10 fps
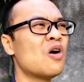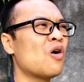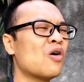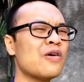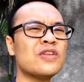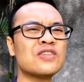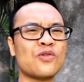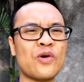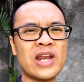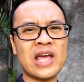or if
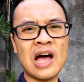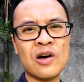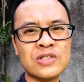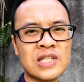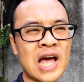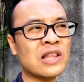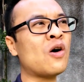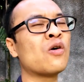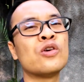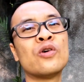it's raining outside
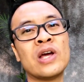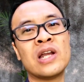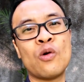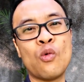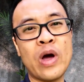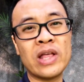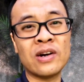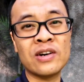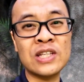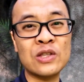or you're in a
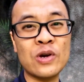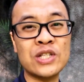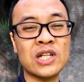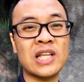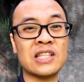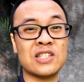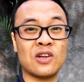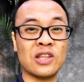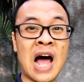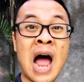weather situation that's
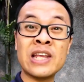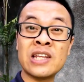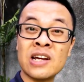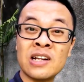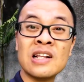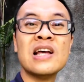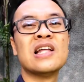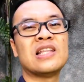not ideal,